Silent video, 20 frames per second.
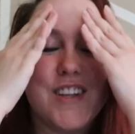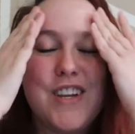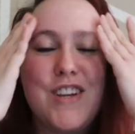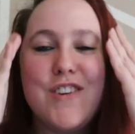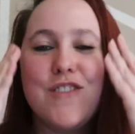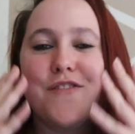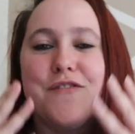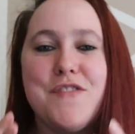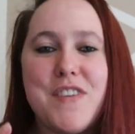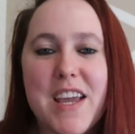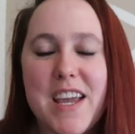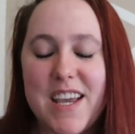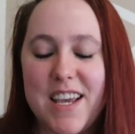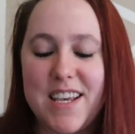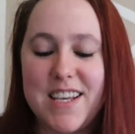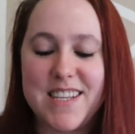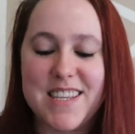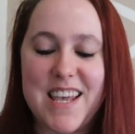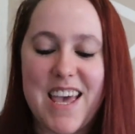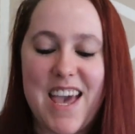clean your
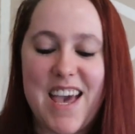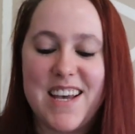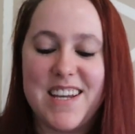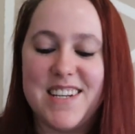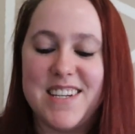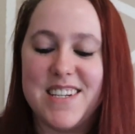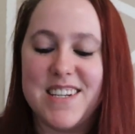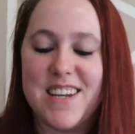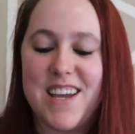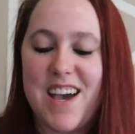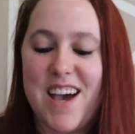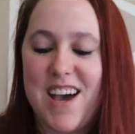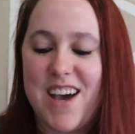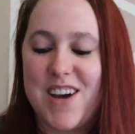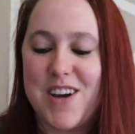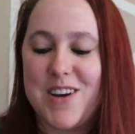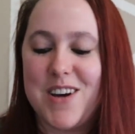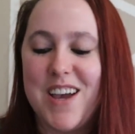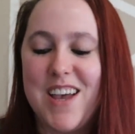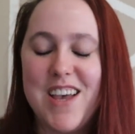face, and
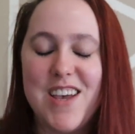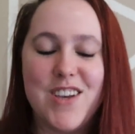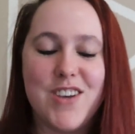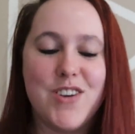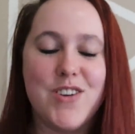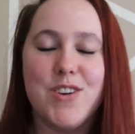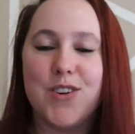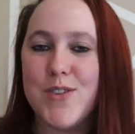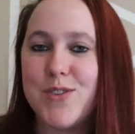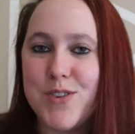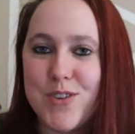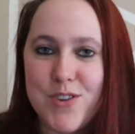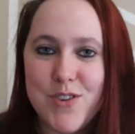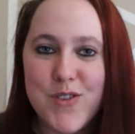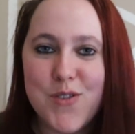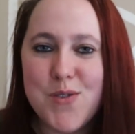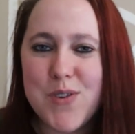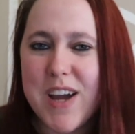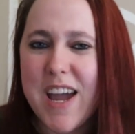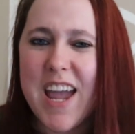uh, you know
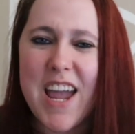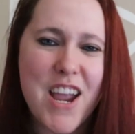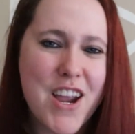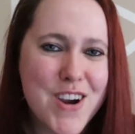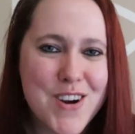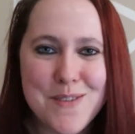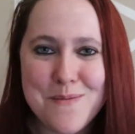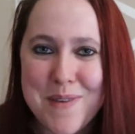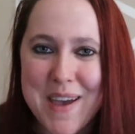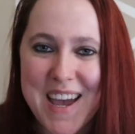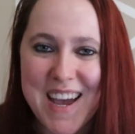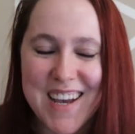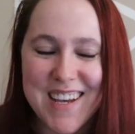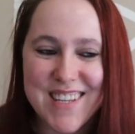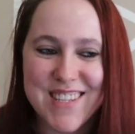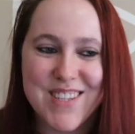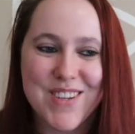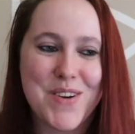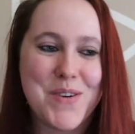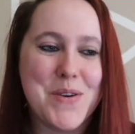do a hair
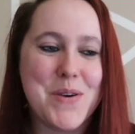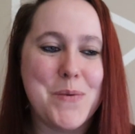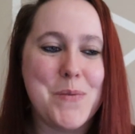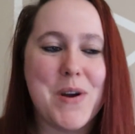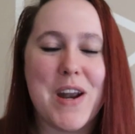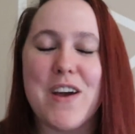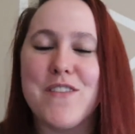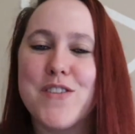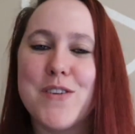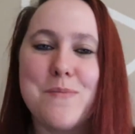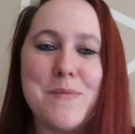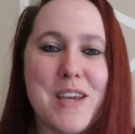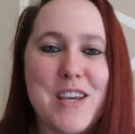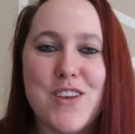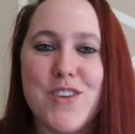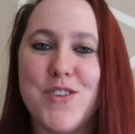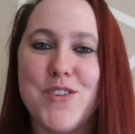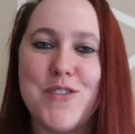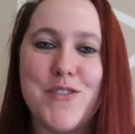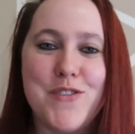mask or whatever
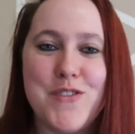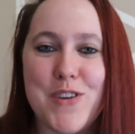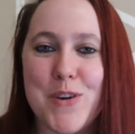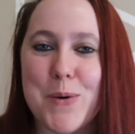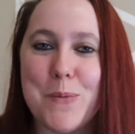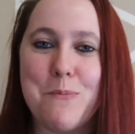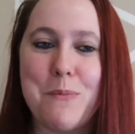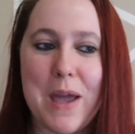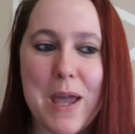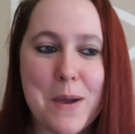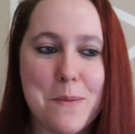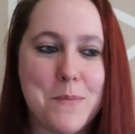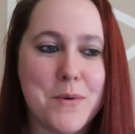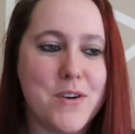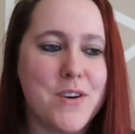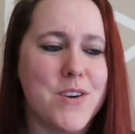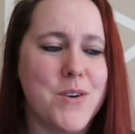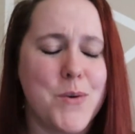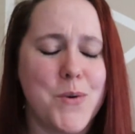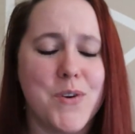makes you feel
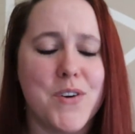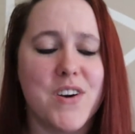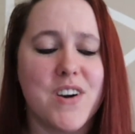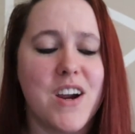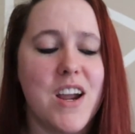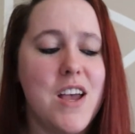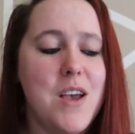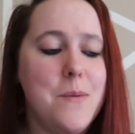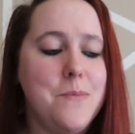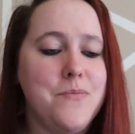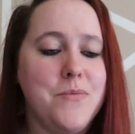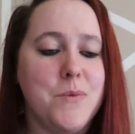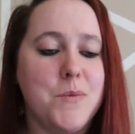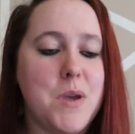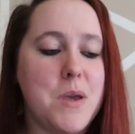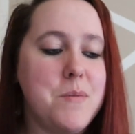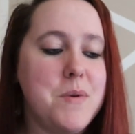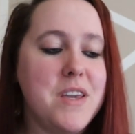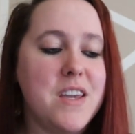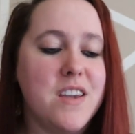pampered. Or
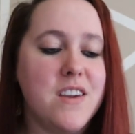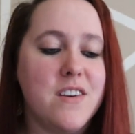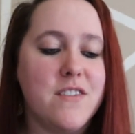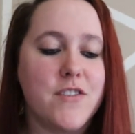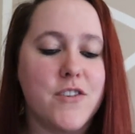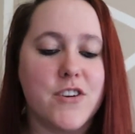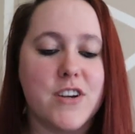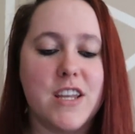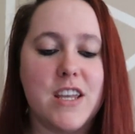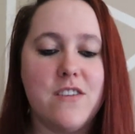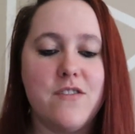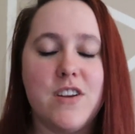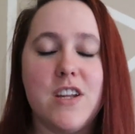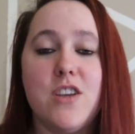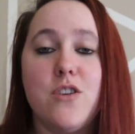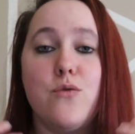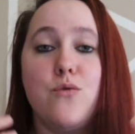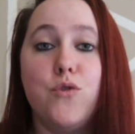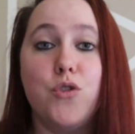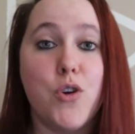maybe for an
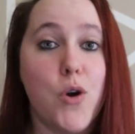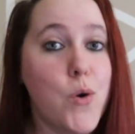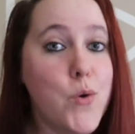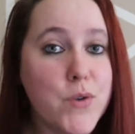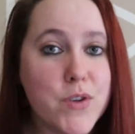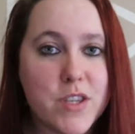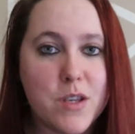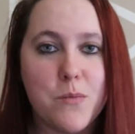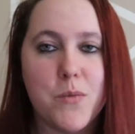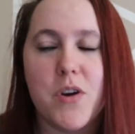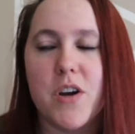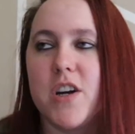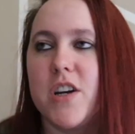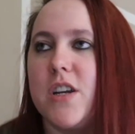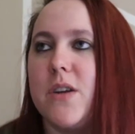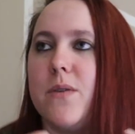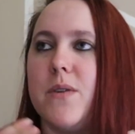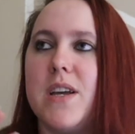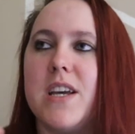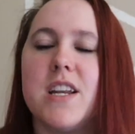evening you go somewhere
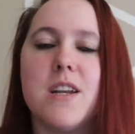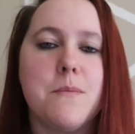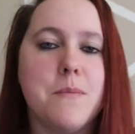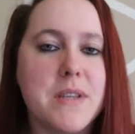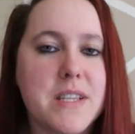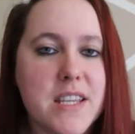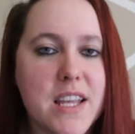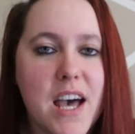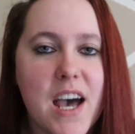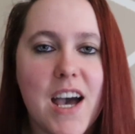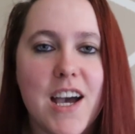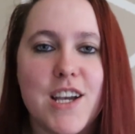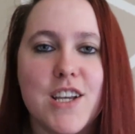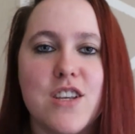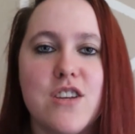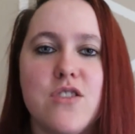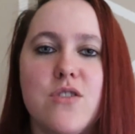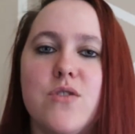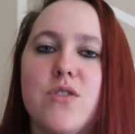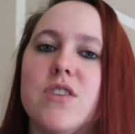and you get a
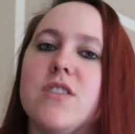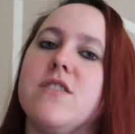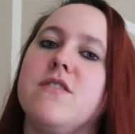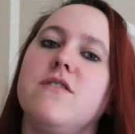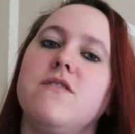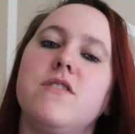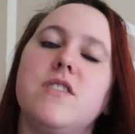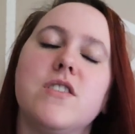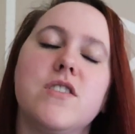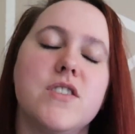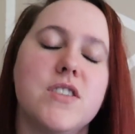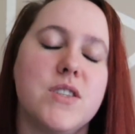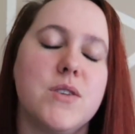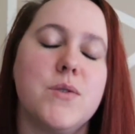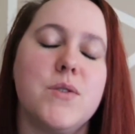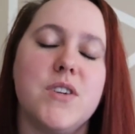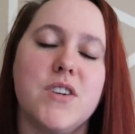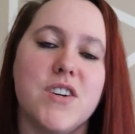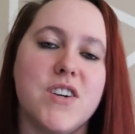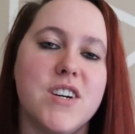massage and you just feel
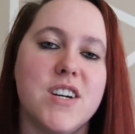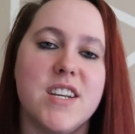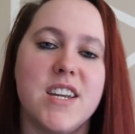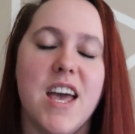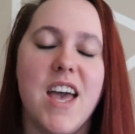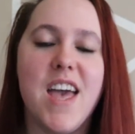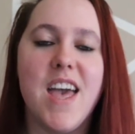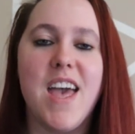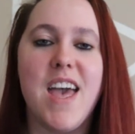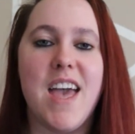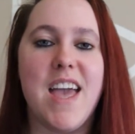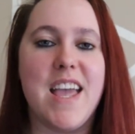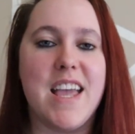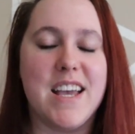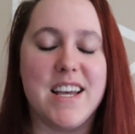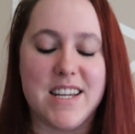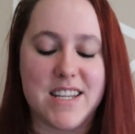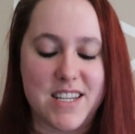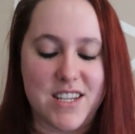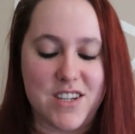so good,
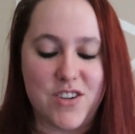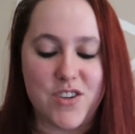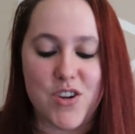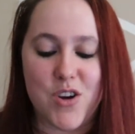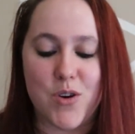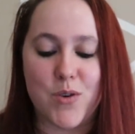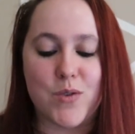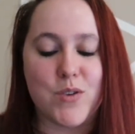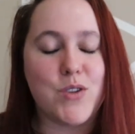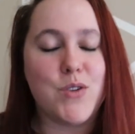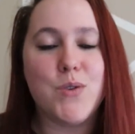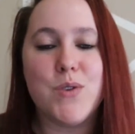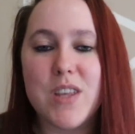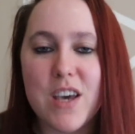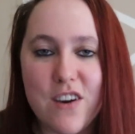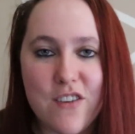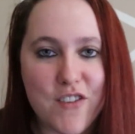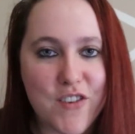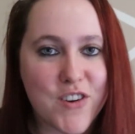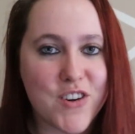and you know do
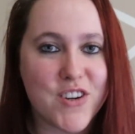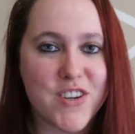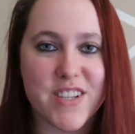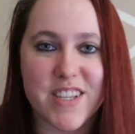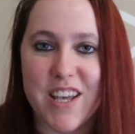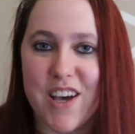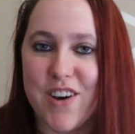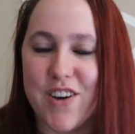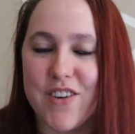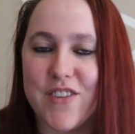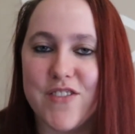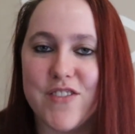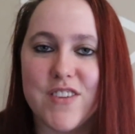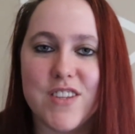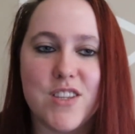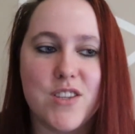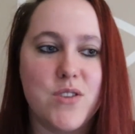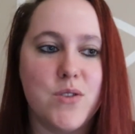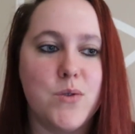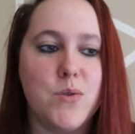that for yourself
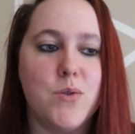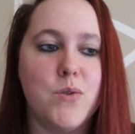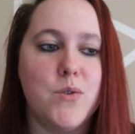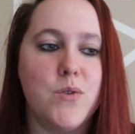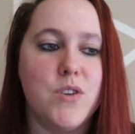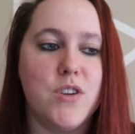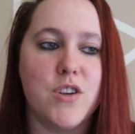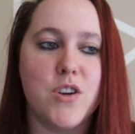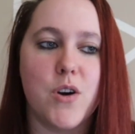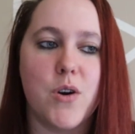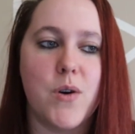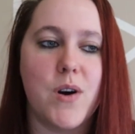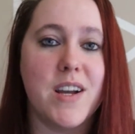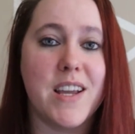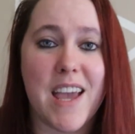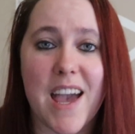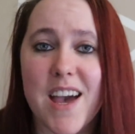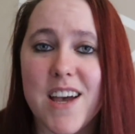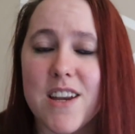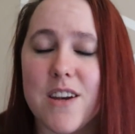to you know
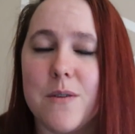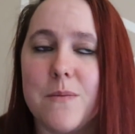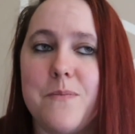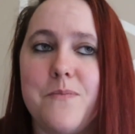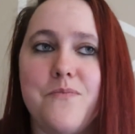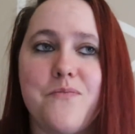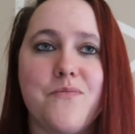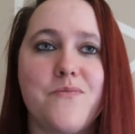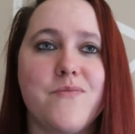again